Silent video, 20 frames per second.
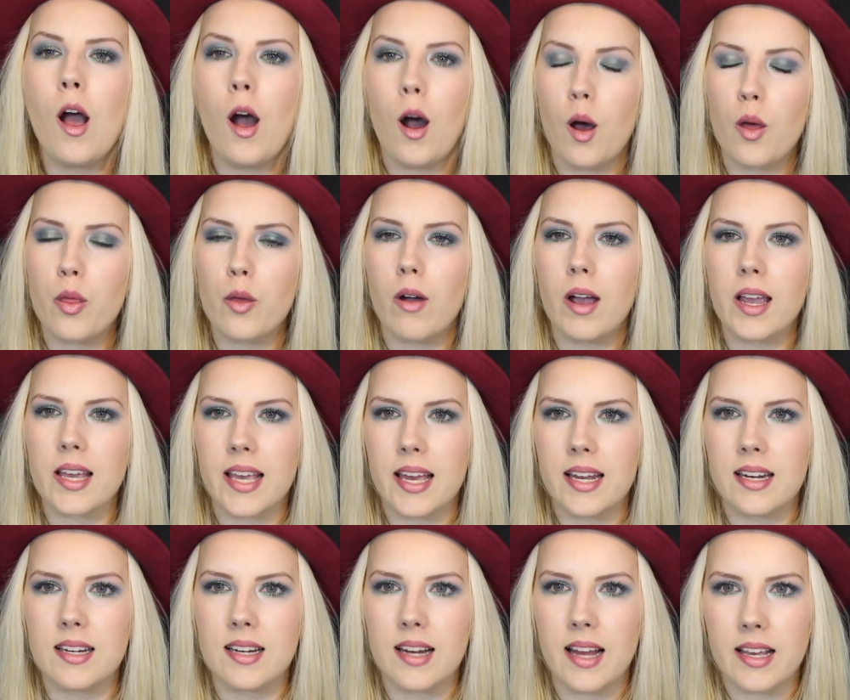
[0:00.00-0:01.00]
Although I
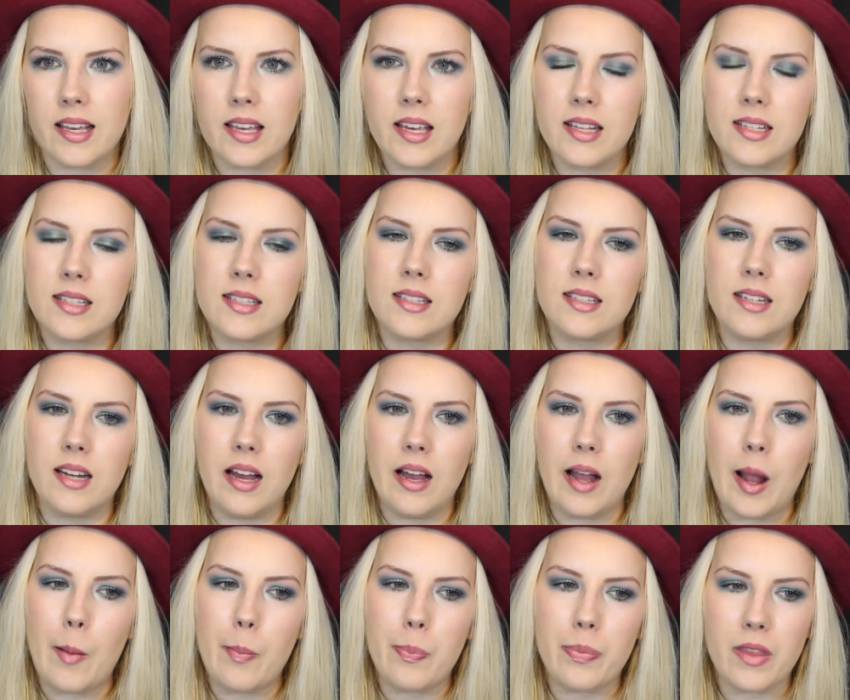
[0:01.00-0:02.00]
get it, like it
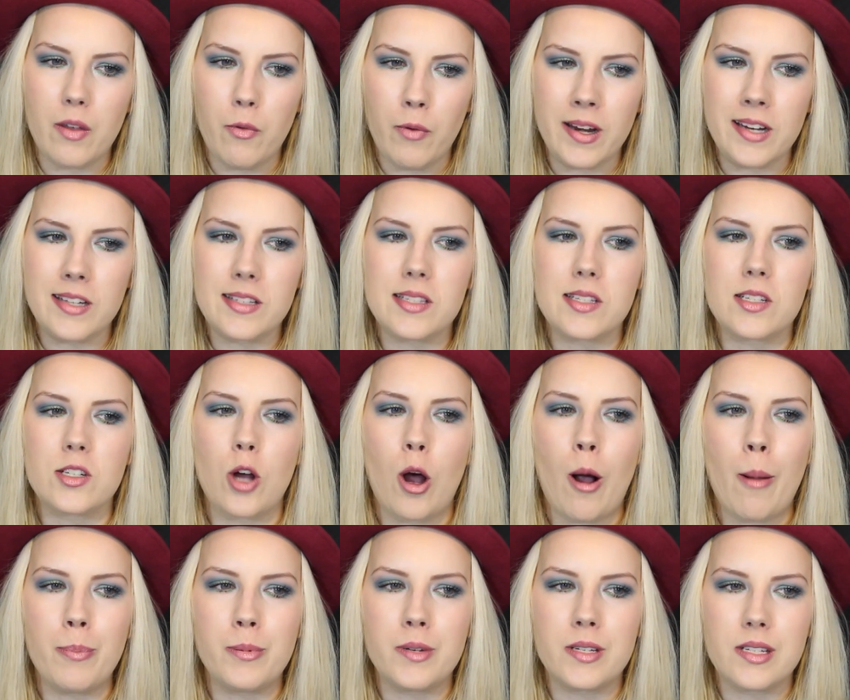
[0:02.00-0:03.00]
when it
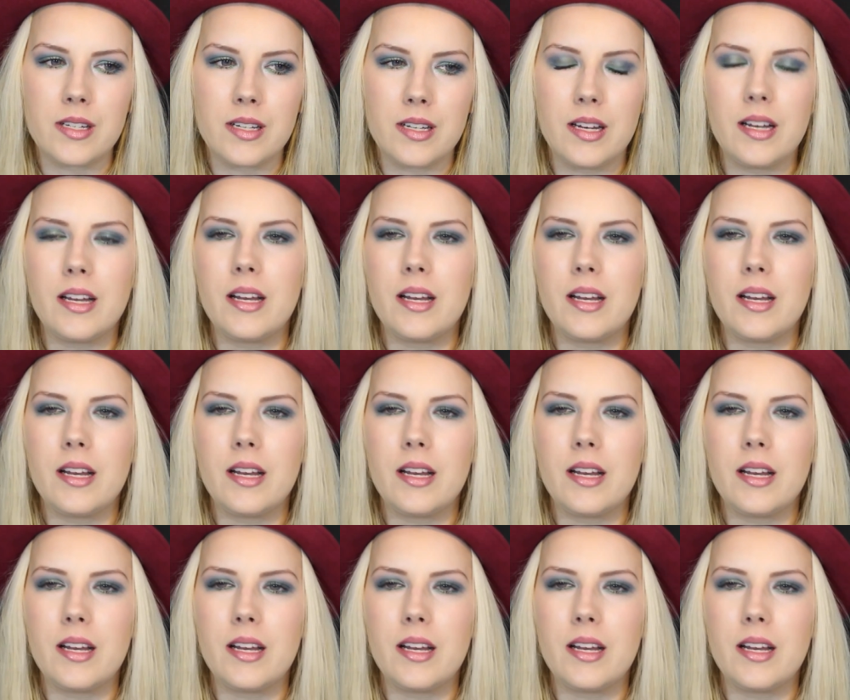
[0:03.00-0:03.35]
stopped,